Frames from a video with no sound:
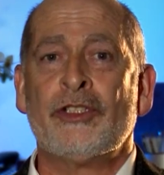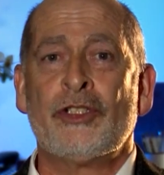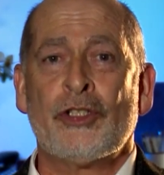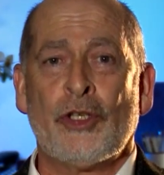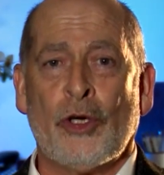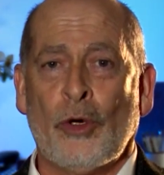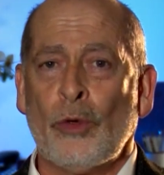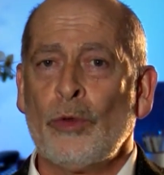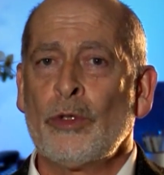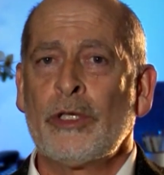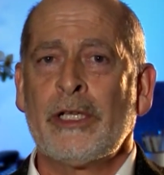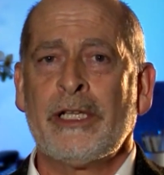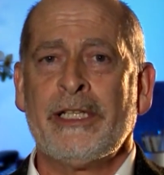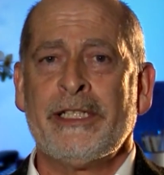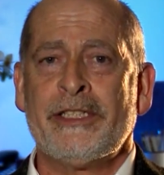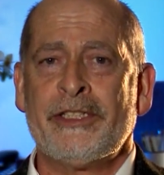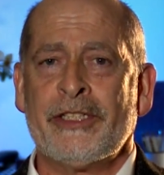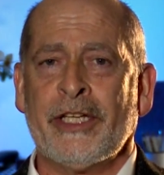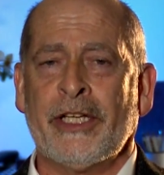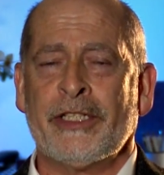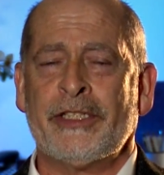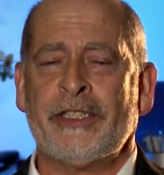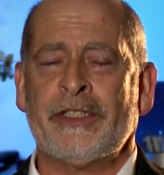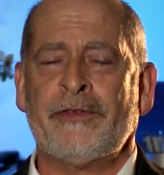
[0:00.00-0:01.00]
totally
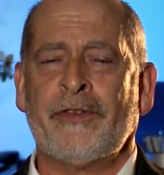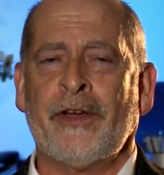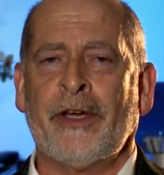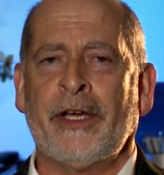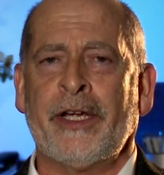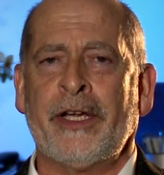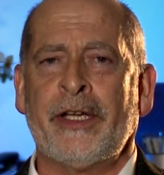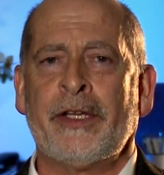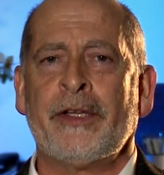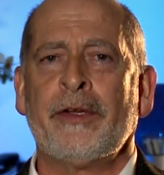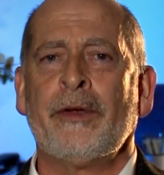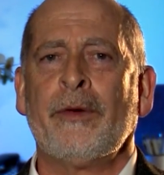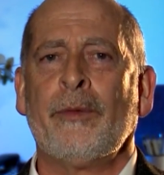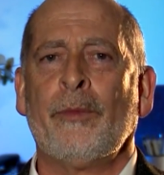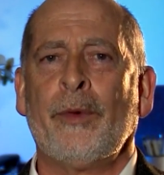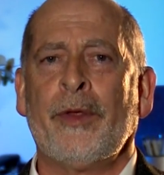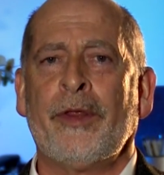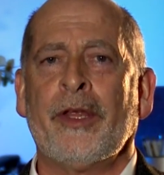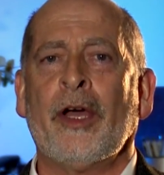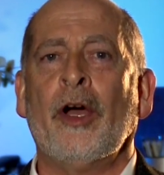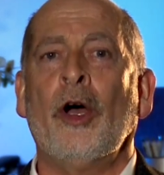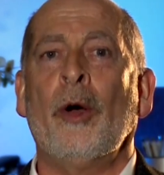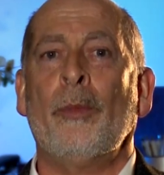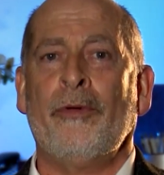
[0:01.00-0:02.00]
satisfied with
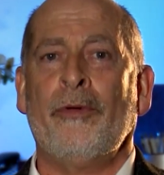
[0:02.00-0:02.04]
our